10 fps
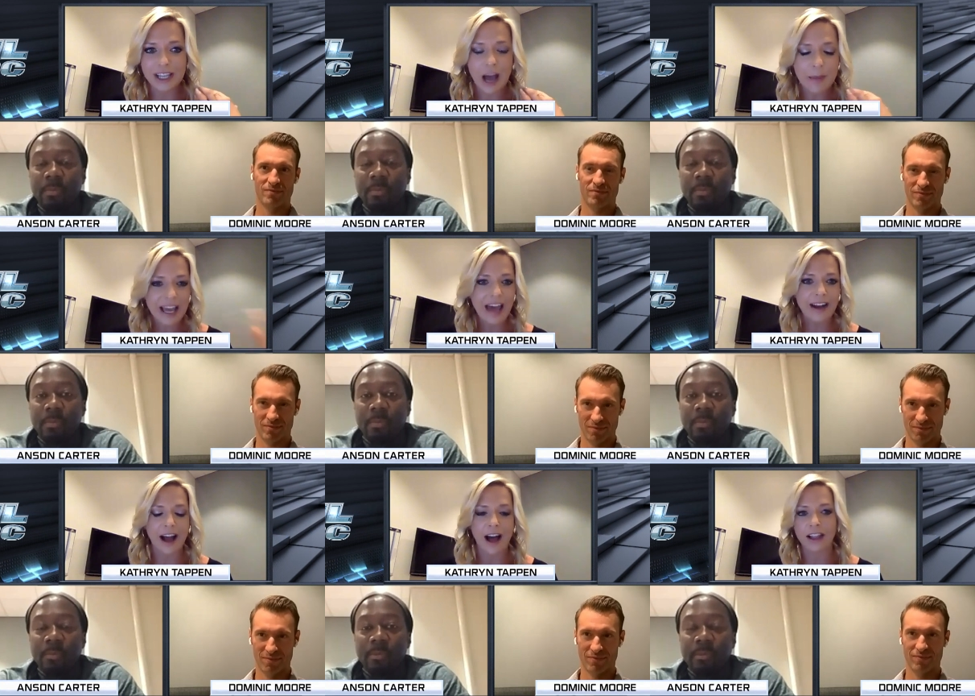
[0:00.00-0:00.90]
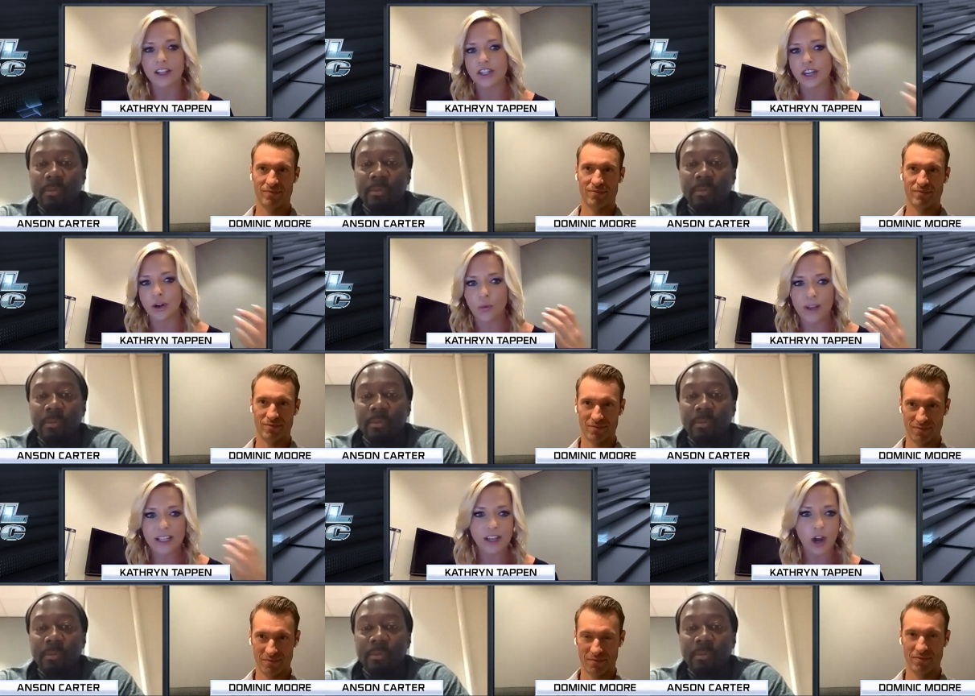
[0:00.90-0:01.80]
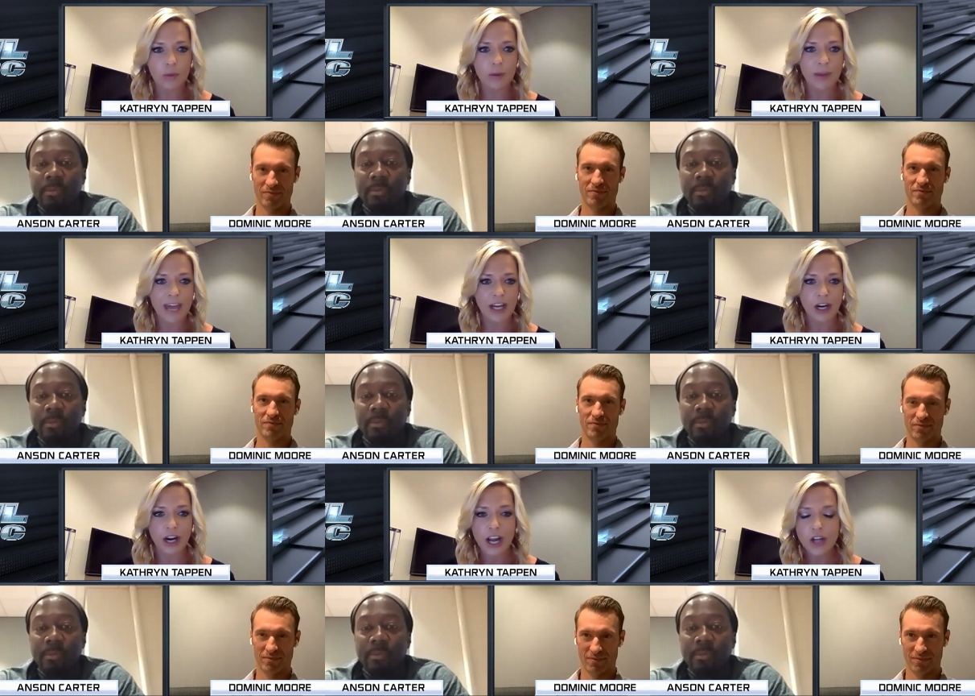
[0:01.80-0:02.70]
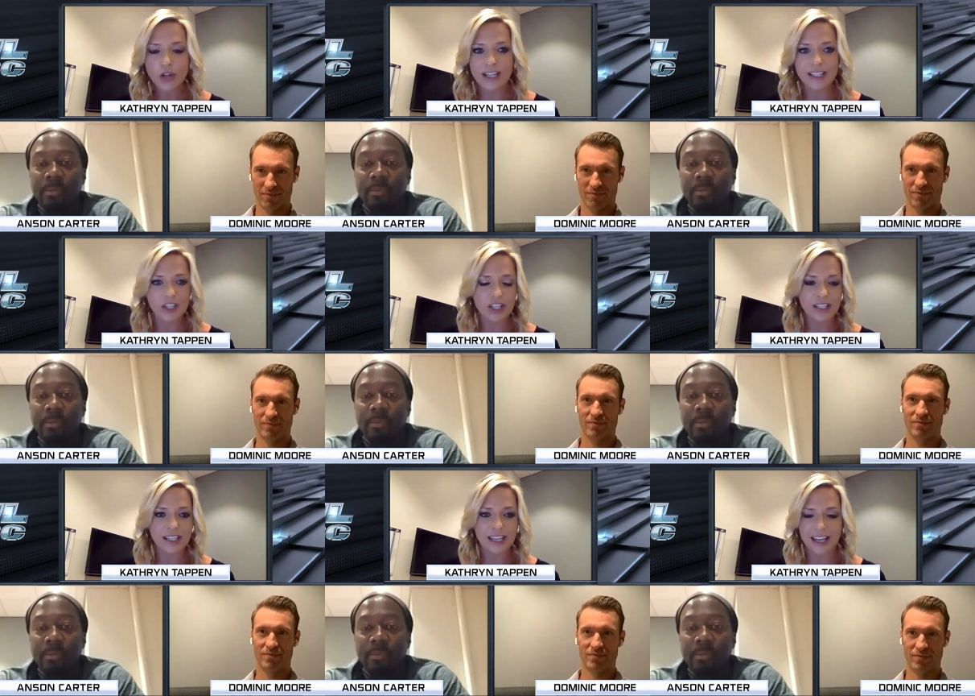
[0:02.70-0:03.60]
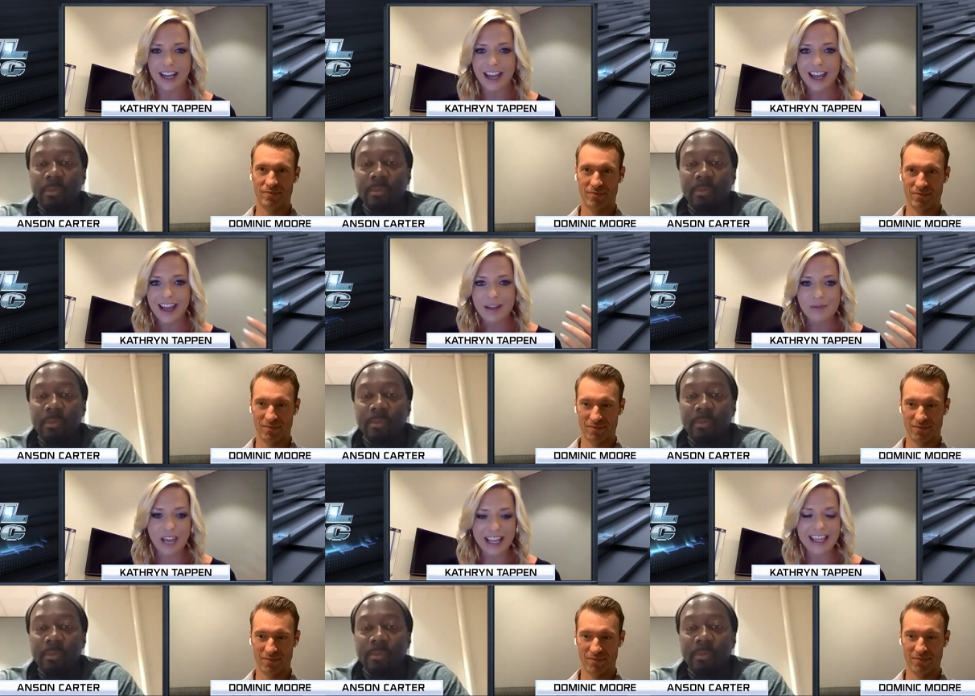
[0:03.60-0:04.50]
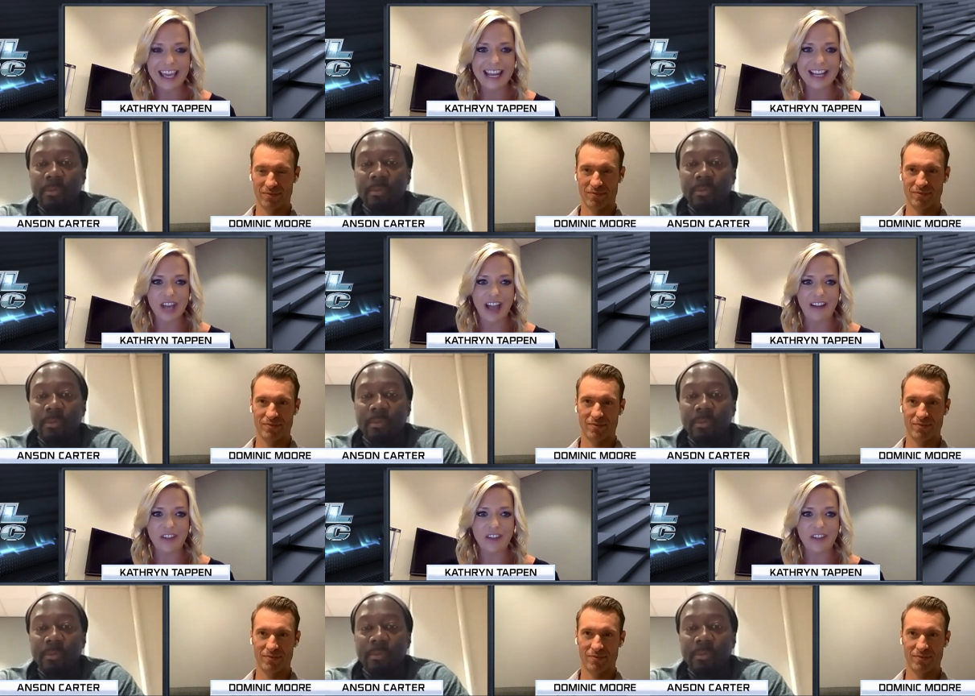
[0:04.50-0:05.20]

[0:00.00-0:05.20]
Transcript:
Speaker 1: coming out of college, you know, wins the Hobey Baker, transitions in, playing in the N H L.